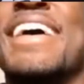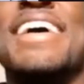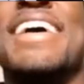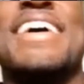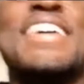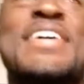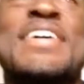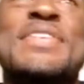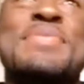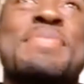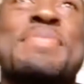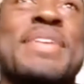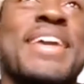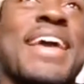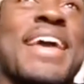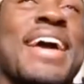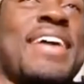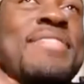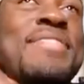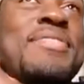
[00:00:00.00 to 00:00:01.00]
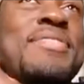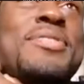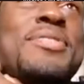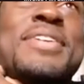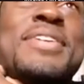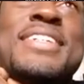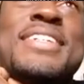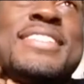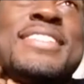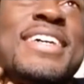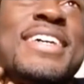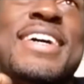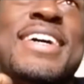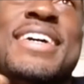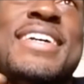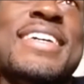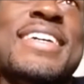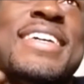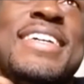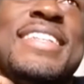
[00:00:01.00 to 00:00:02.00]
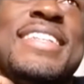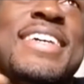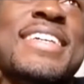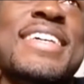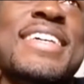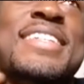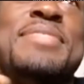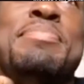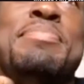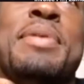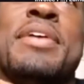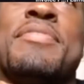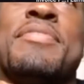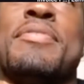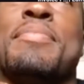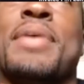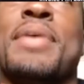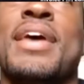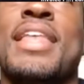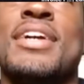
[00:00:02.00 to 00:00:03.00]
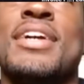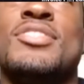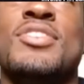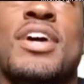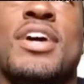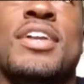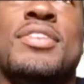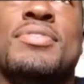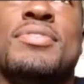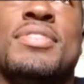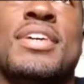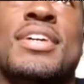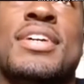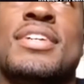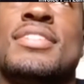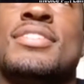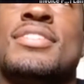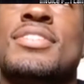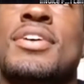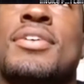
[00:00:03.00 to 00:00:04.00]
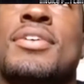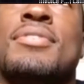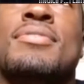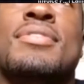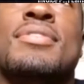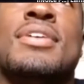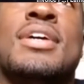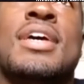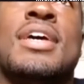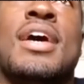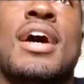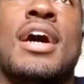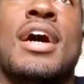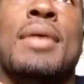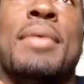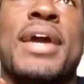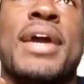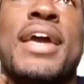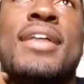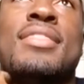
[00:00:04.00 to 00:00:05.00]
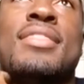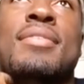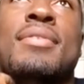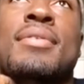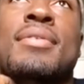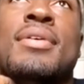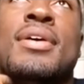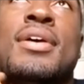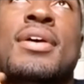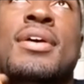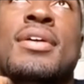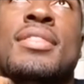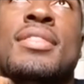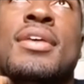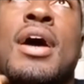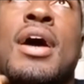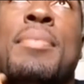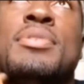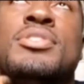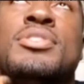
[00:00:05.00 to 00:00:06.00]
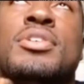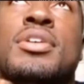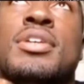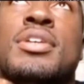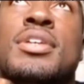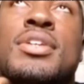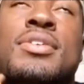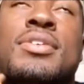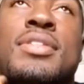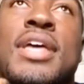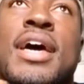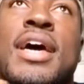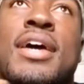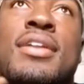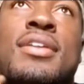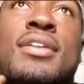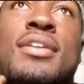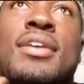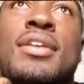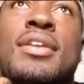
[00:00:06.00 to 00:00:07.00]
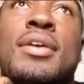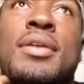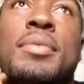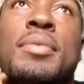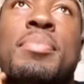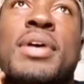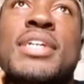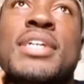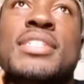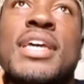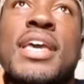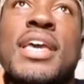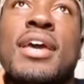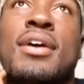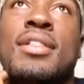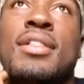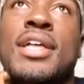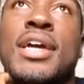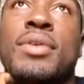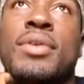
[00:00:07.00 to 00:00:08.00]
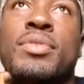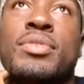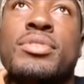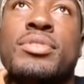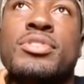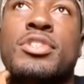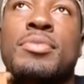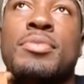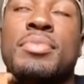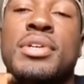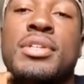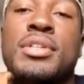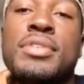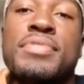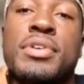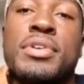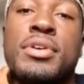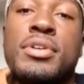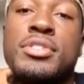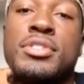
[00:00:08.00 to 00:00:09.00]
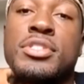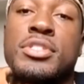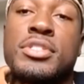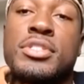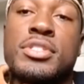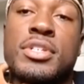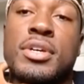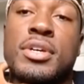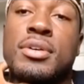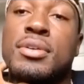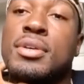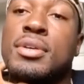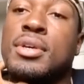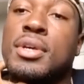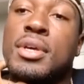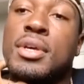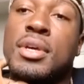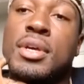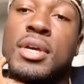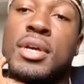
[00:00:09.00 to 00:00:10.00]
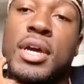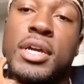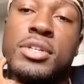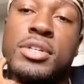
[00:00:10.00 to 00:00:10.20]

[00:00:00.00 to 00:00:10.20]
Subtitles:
But, but yeah, food is it's big for me. I like trying new things. So I get the opportunity to do that in a place like LA where there's so many different cultures. So